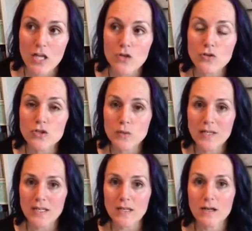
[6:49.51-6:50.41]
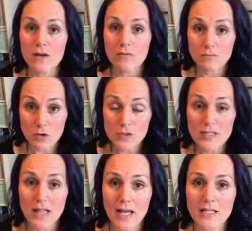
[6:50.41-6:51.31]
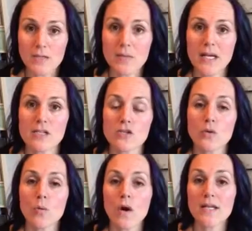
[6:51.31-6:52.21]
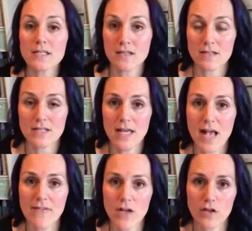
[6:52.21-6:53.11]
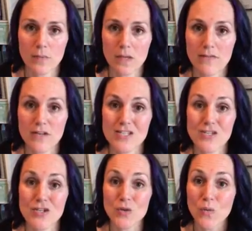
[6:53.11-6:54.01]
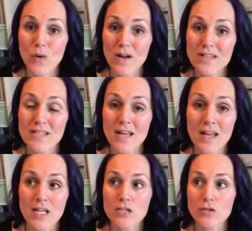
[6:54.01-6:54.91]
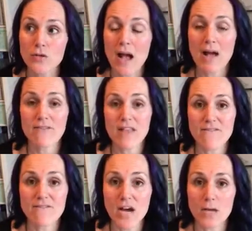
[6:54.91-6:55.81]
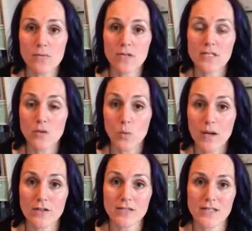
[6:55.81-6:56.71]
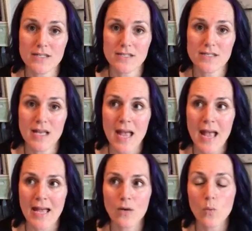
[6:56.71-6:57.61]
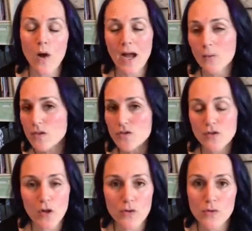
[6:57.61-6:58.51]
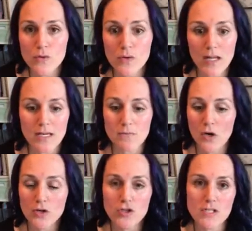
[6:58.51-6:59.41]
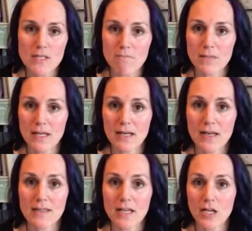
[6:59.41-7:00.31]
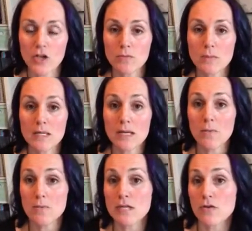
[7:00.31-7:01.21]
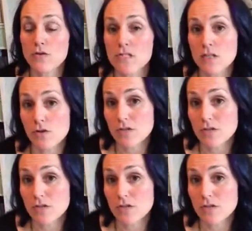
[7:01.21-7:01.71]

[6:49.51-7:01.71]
you're doing it most likely because you want to have health benefits. You want to have that vibrant wellness. And why would you go and purchase something that could be a B or C